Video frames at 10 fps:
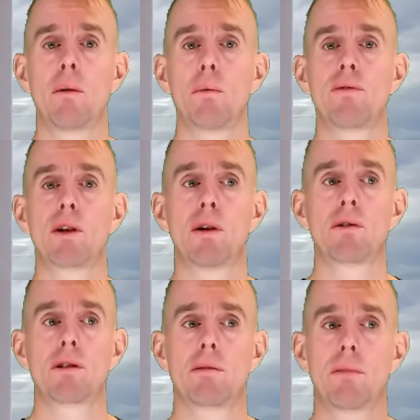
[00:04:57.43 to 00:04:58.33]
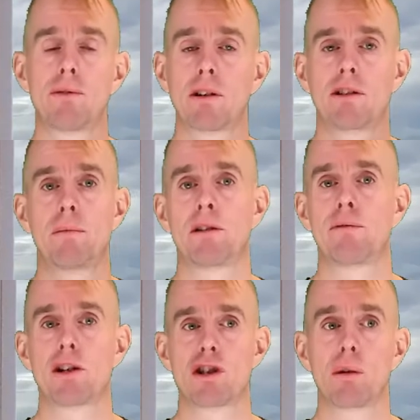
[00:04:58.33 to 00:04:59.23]
we've got my flux limiting
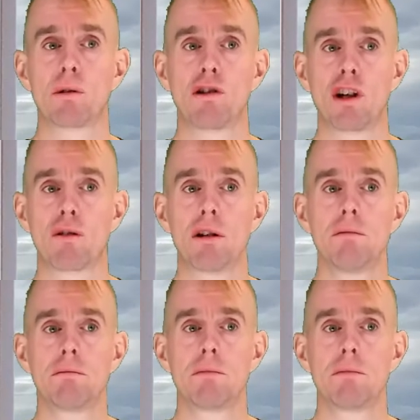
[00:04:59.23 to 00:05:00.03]
function equal to zero.